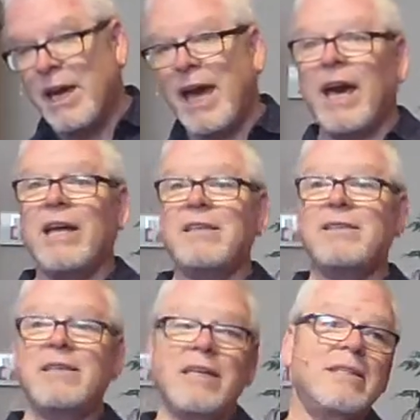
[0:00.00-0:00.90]

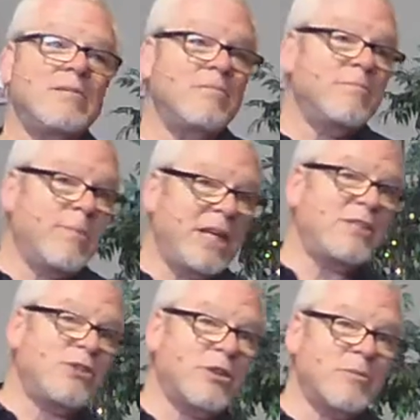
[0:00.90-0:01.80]
And in many
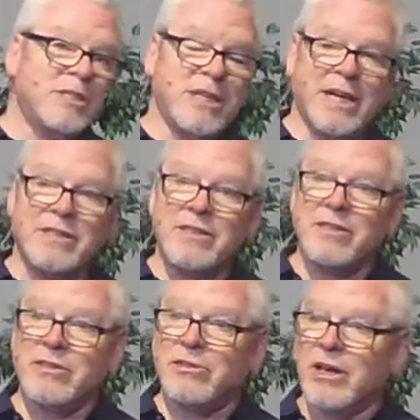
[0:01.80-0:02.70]

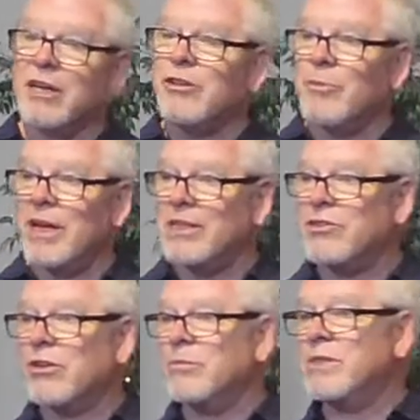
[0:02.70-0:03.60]
circumstances, or under many
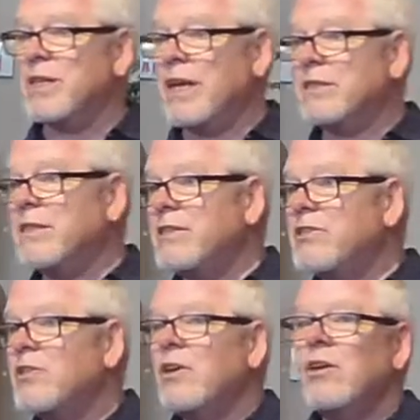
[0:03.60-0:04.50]

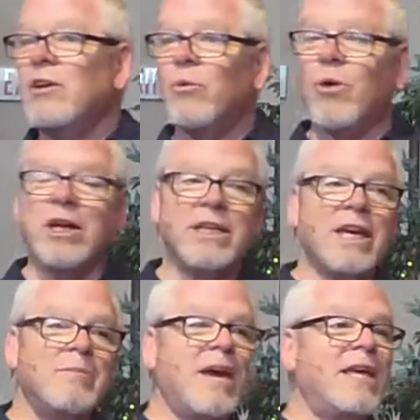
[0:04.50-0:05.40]
circumstances, one
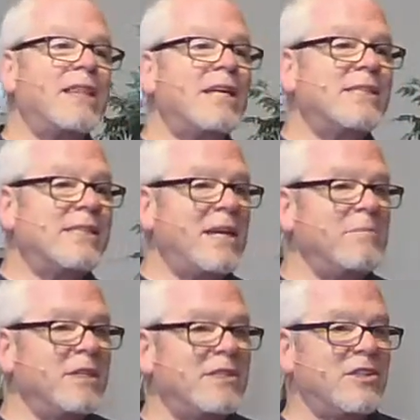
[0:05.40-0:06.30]
can make that same
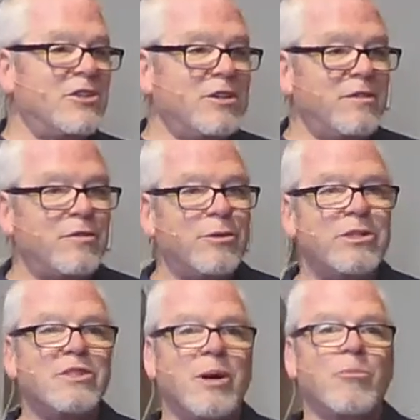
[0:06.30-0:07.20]
decision for
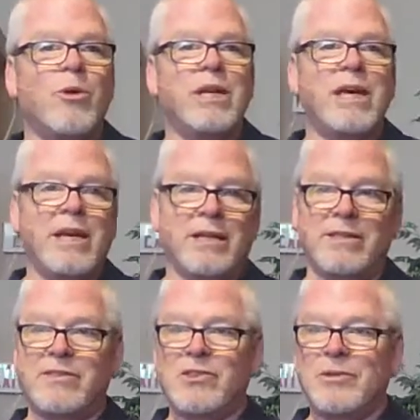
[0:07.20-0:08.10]
someone
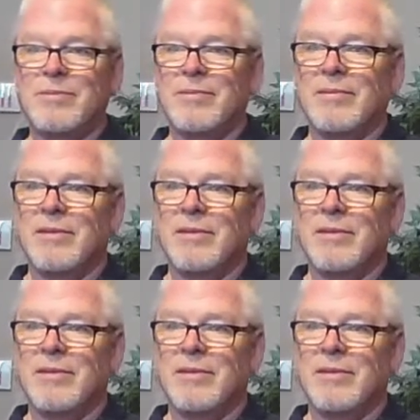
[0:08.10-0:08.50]
else.